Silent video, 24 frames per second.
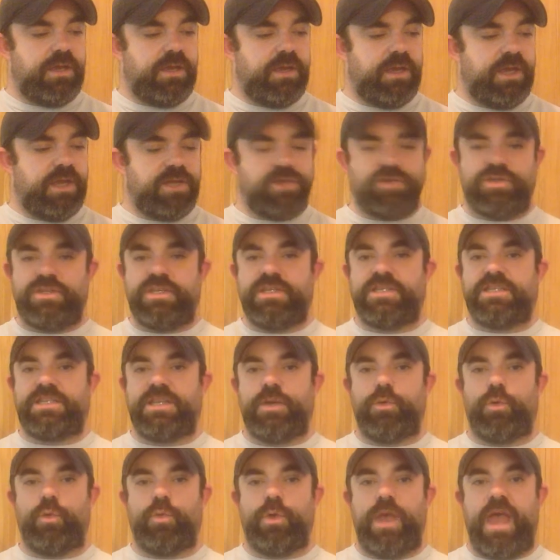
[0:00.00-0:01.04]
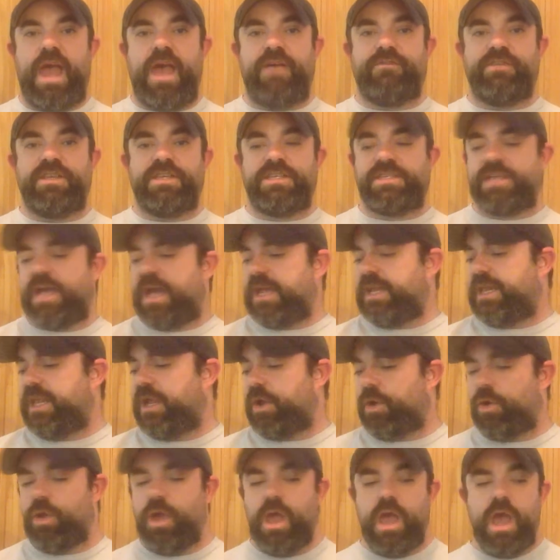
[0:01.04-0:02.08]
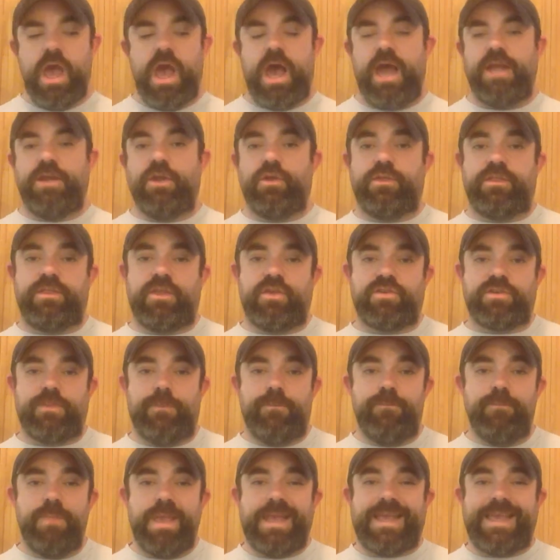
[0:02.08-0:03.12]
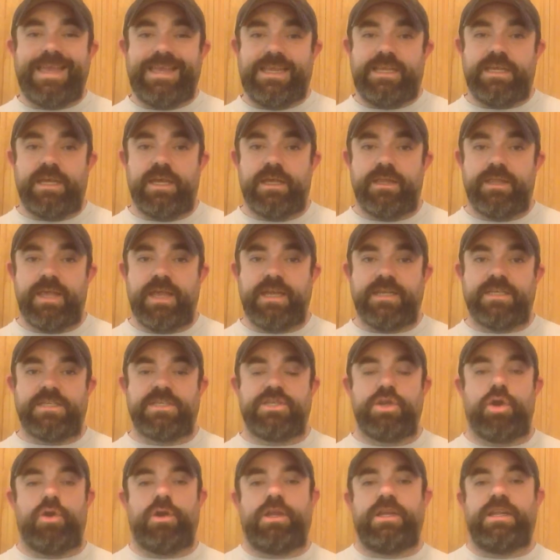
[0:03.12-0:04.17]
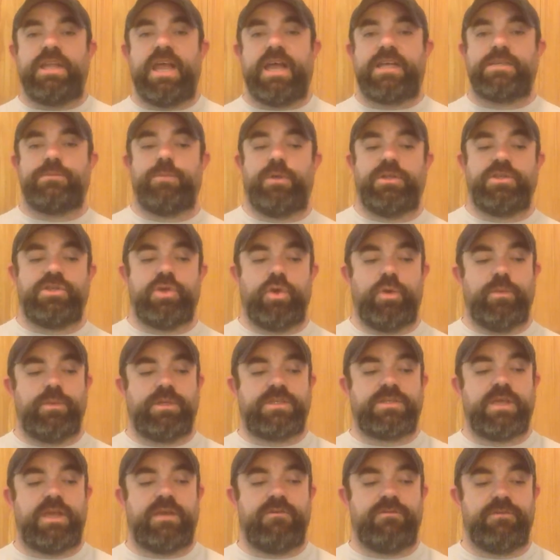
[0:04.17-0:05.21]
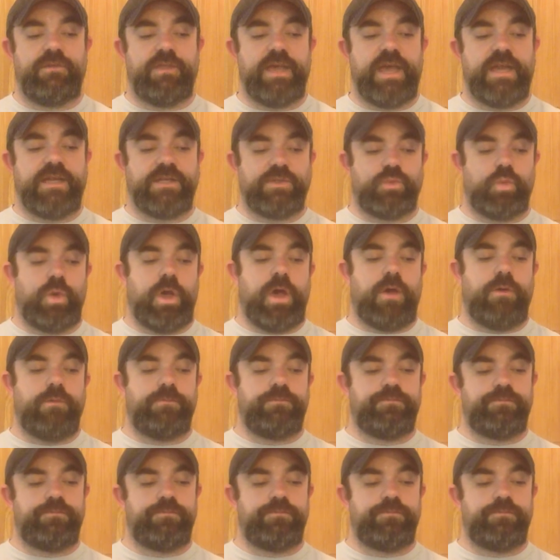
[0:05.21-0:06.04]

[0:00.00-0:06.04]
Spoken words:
interested to see what we have inside here. I know that there's a Mickey that is starting next month, so I'm excited for that as well.